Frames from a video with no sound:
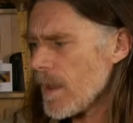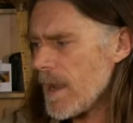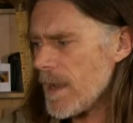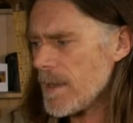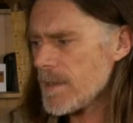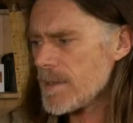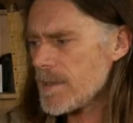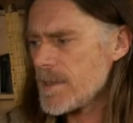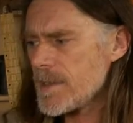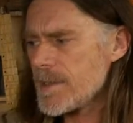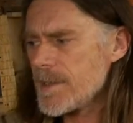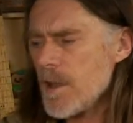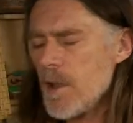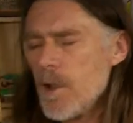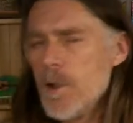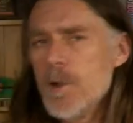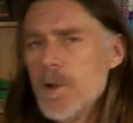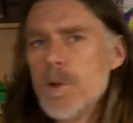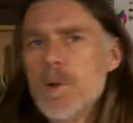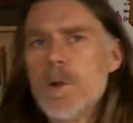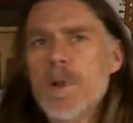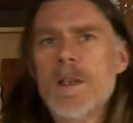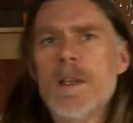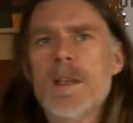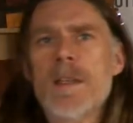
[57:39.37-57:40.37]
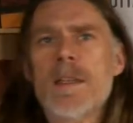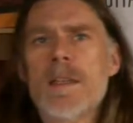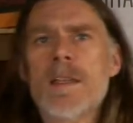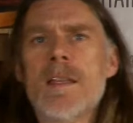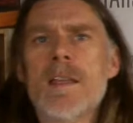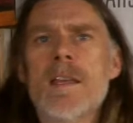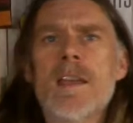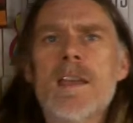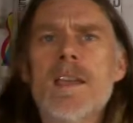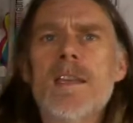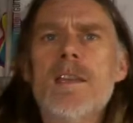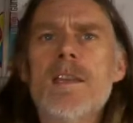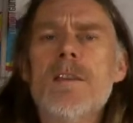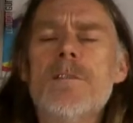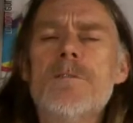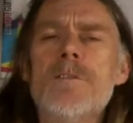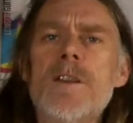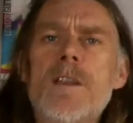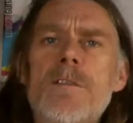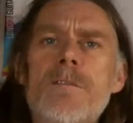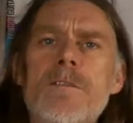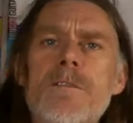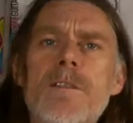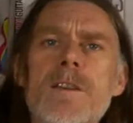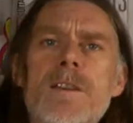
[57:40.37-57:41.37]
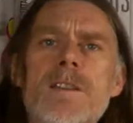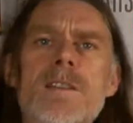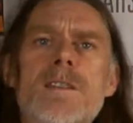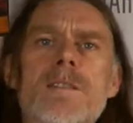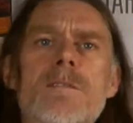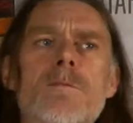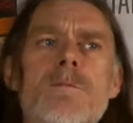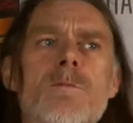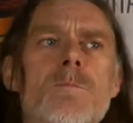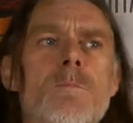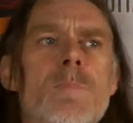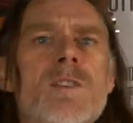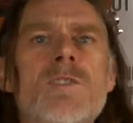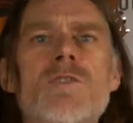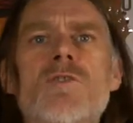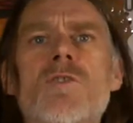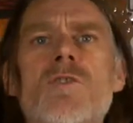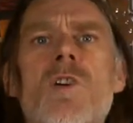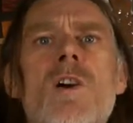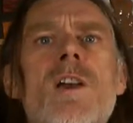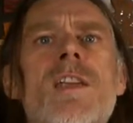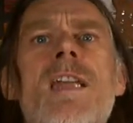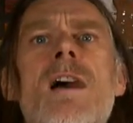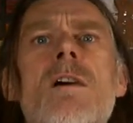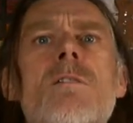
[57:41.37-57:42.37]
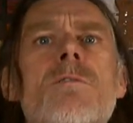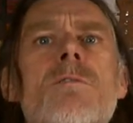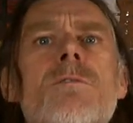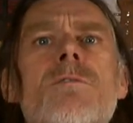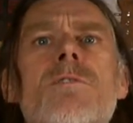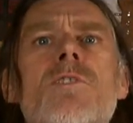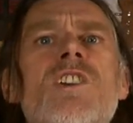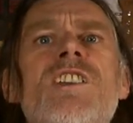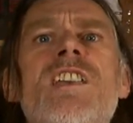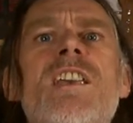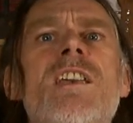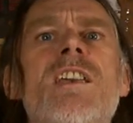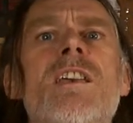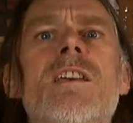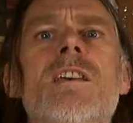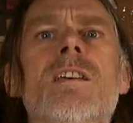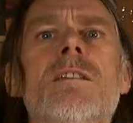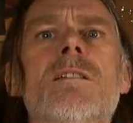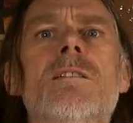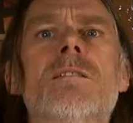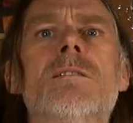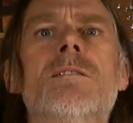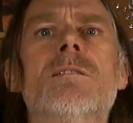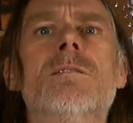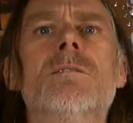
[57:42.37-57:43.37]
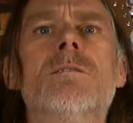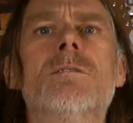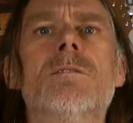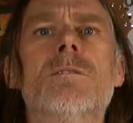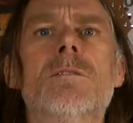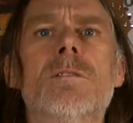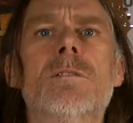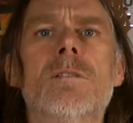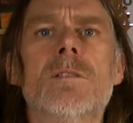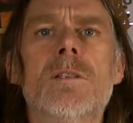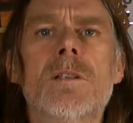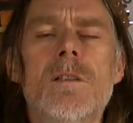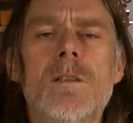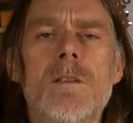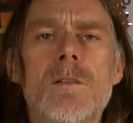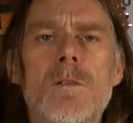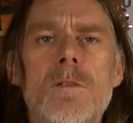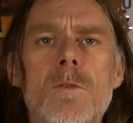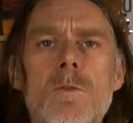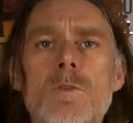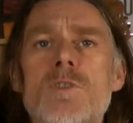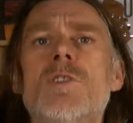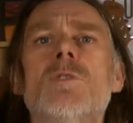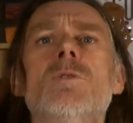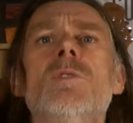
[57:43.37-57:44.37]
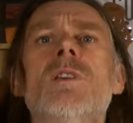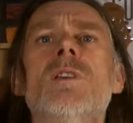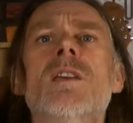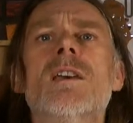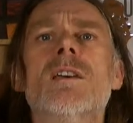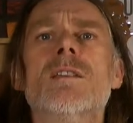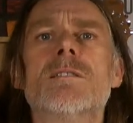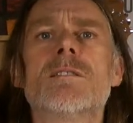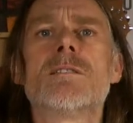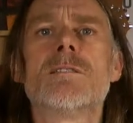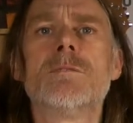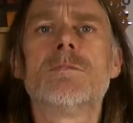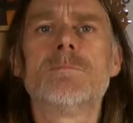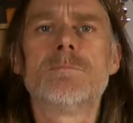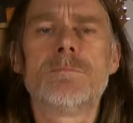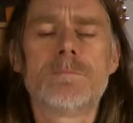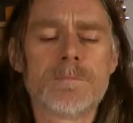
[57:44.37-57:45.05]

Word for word: and so even if it's been drying out for a year or 2 years,